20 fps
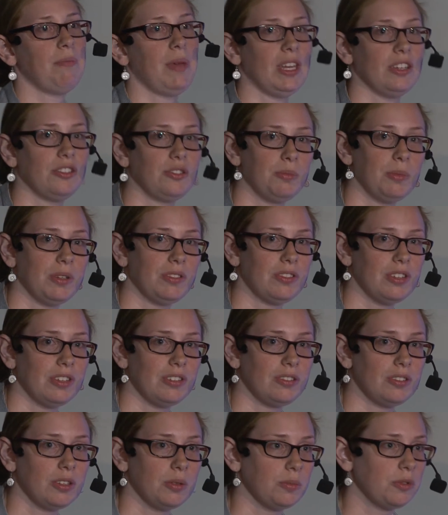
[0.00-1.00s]
management
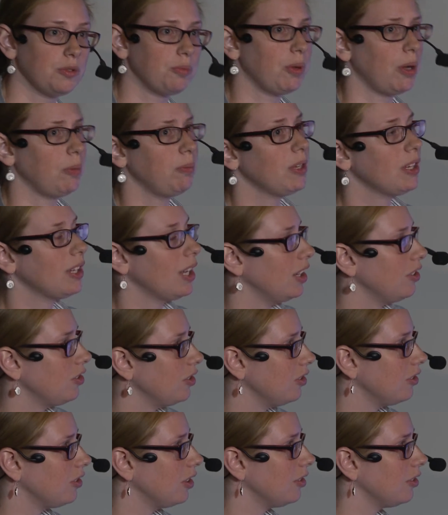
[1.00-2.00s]
systems,
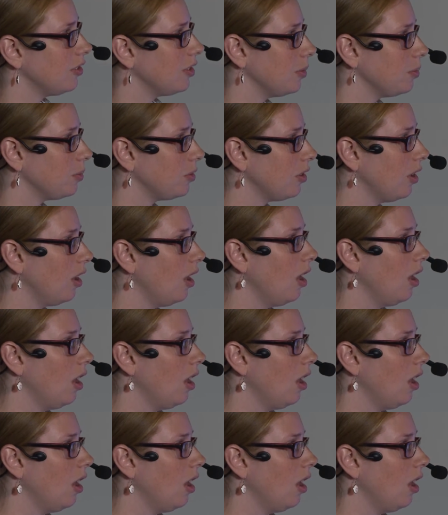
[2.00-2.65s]
publication systems,